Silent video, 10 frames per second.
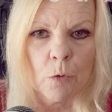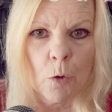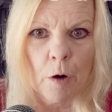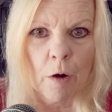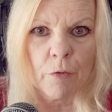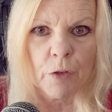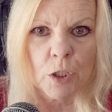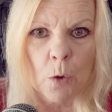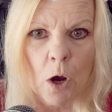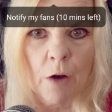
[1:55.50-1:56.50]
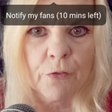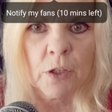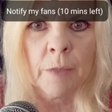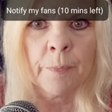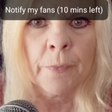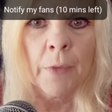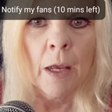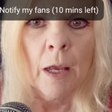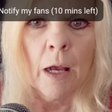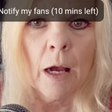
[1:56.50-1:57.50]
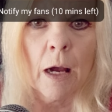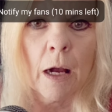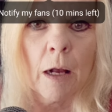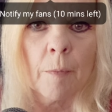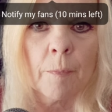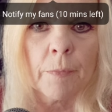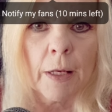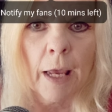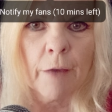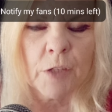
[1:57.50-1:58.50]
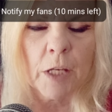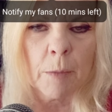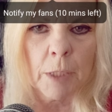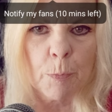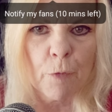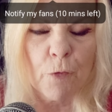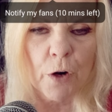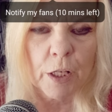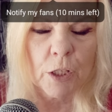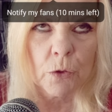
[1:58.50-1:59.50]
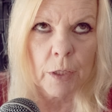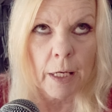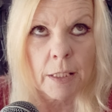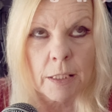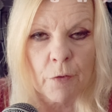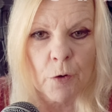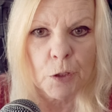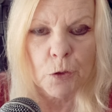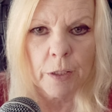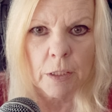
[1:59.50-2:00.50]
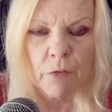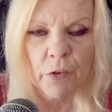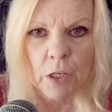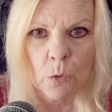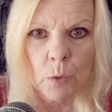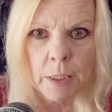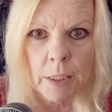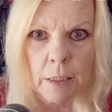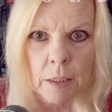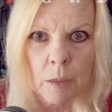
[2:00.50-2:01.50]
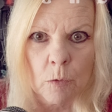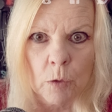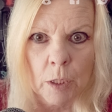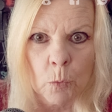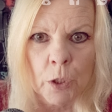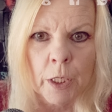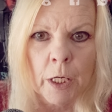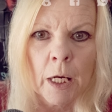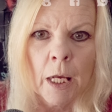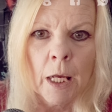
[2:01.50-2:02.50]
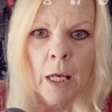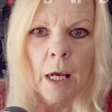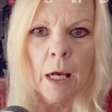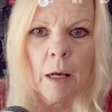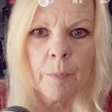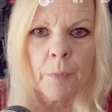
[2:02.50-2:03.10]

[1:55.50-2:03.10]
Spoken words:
every so often. And I have 10 minutes before I can do it again, because I've already tried this video once and it didn't really work. But